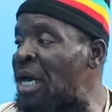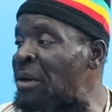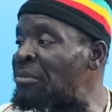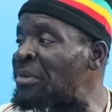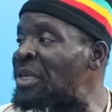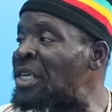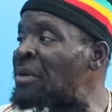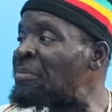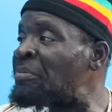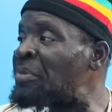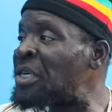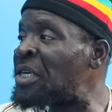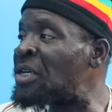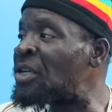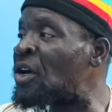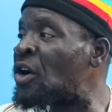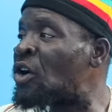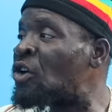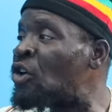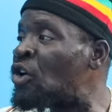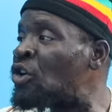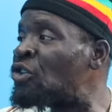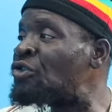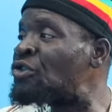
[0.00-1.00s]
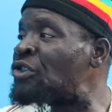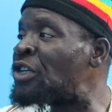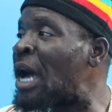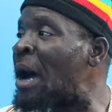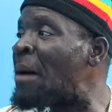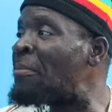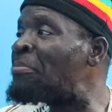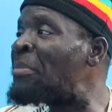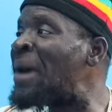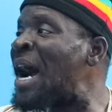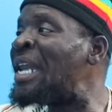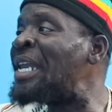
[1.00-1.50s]
them keep you know country
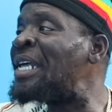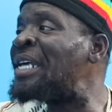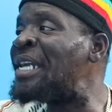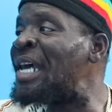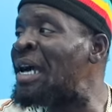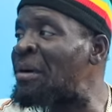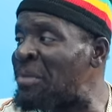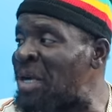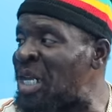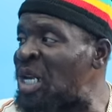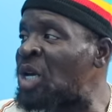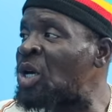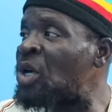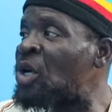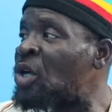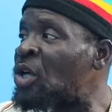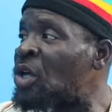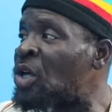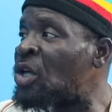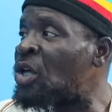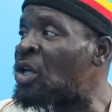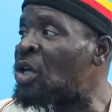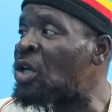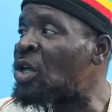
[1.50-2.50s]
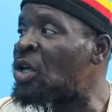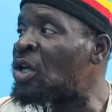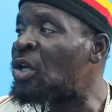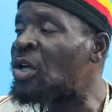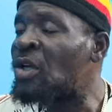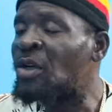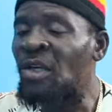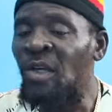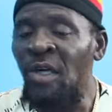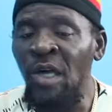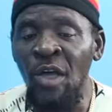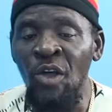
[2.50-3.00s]
and banny them. You know. Okay.
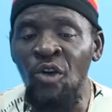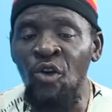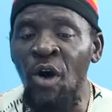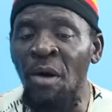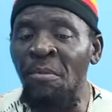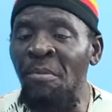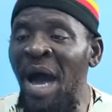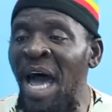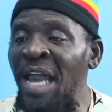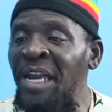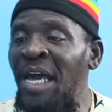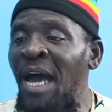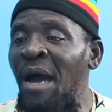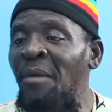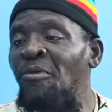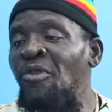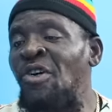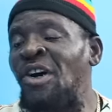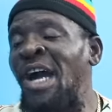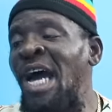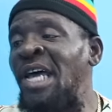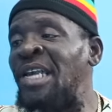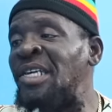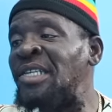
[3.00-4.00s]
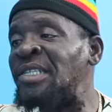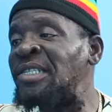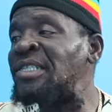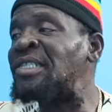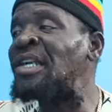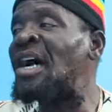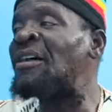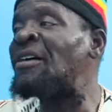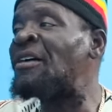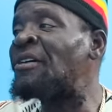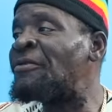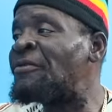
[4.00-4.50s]
You know banny a brigadier
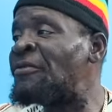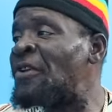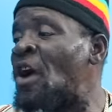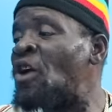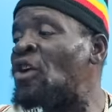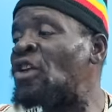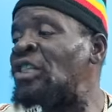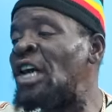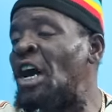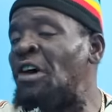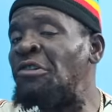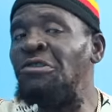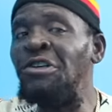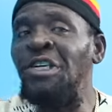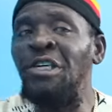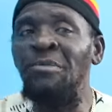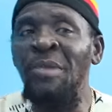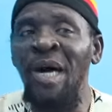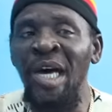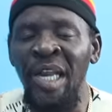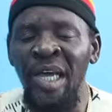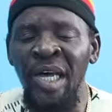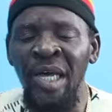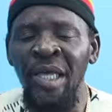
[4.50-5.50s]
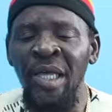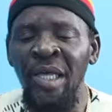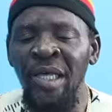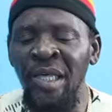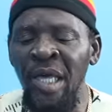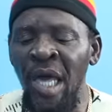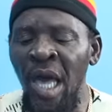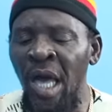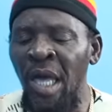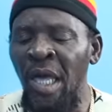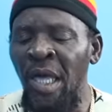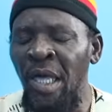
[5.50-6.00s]
from Tarima there. Eh?
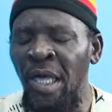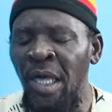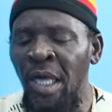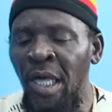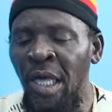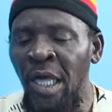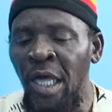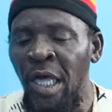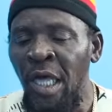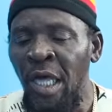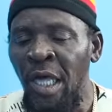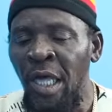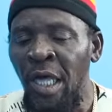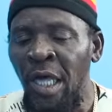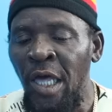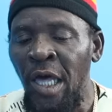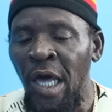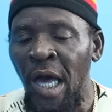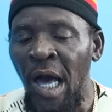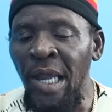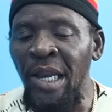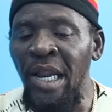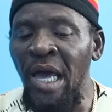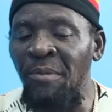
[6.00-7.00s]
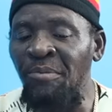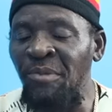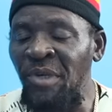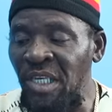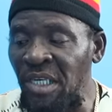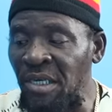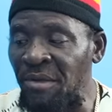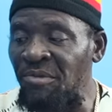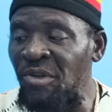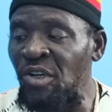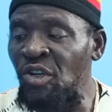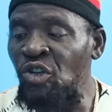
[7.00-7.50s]
Yeah and them
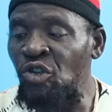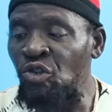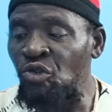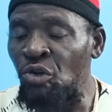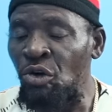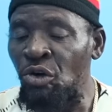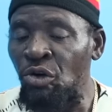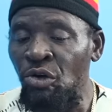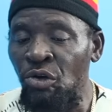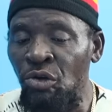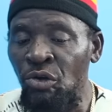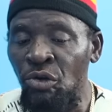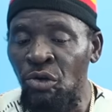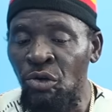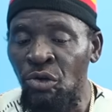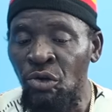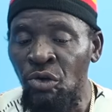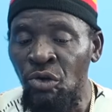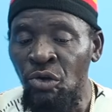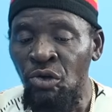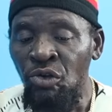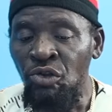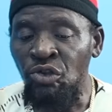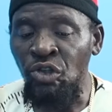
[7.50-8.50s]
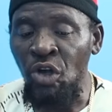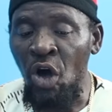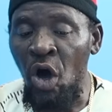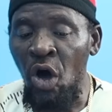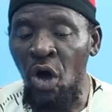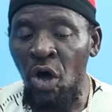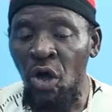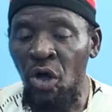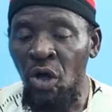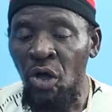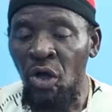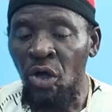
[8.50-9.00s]
keep the show.
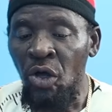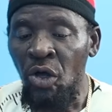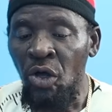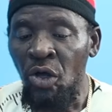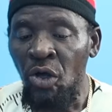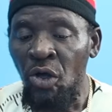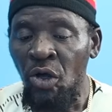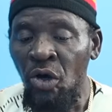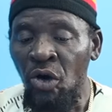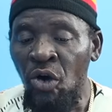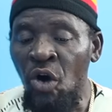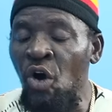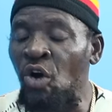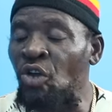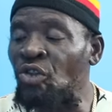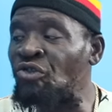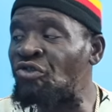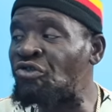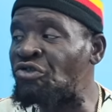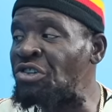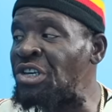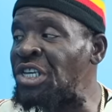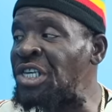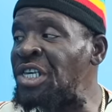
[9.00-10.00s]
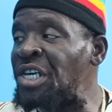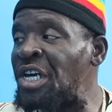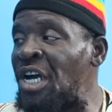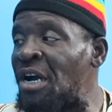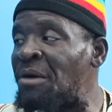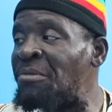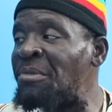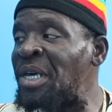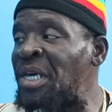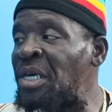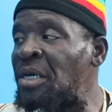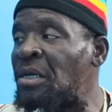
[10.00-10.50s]
So, country
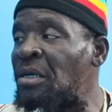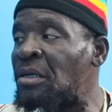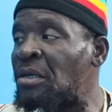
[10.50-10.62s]
hear me.